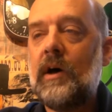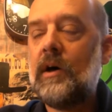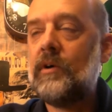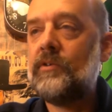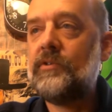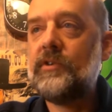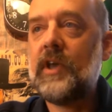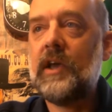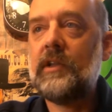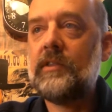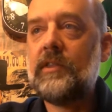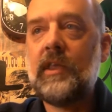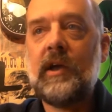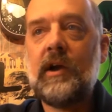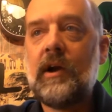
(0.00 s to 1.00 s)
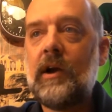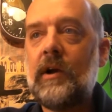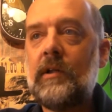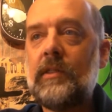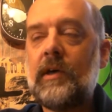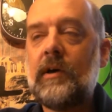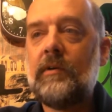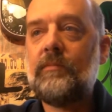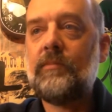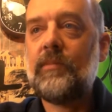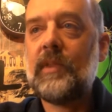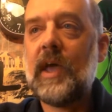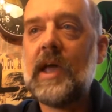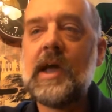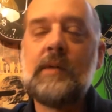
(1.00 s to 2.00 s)
skate there, the
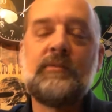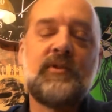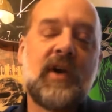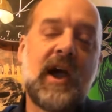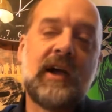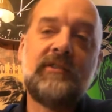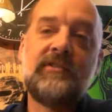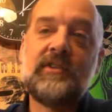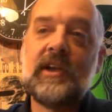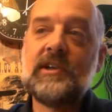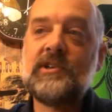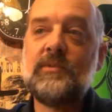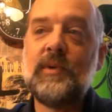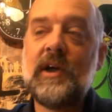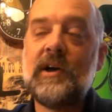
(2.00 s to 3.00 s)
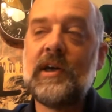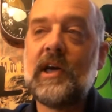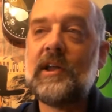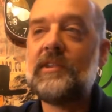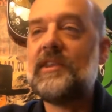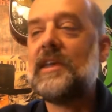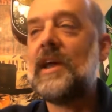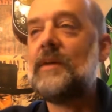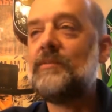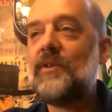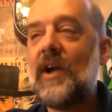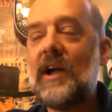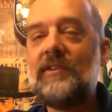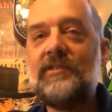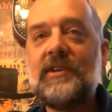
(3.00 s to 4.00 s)
Amtrak station. We hung out at the
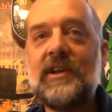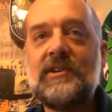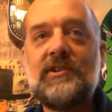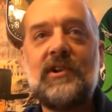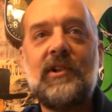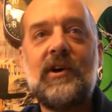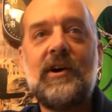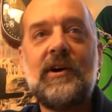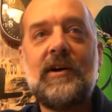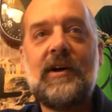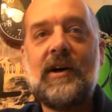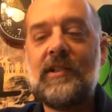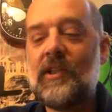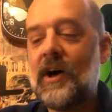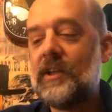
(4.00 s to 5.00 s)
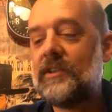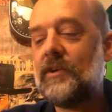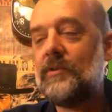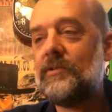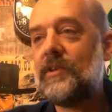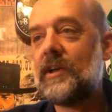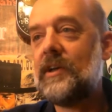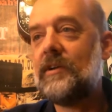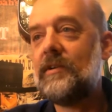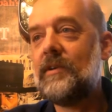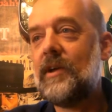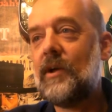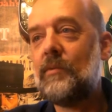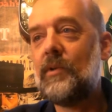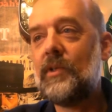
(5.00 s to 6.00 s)
Amtrak station a lot. There was a
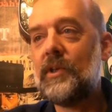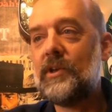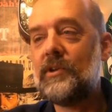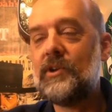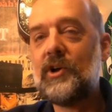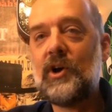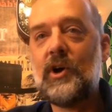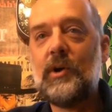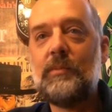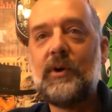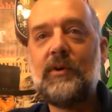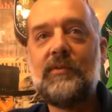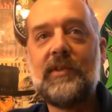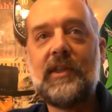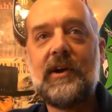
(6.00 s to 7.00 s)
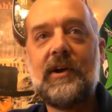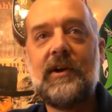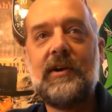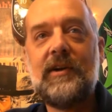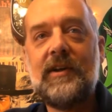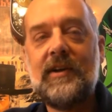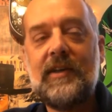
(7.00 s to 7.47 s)
really good curb over there, and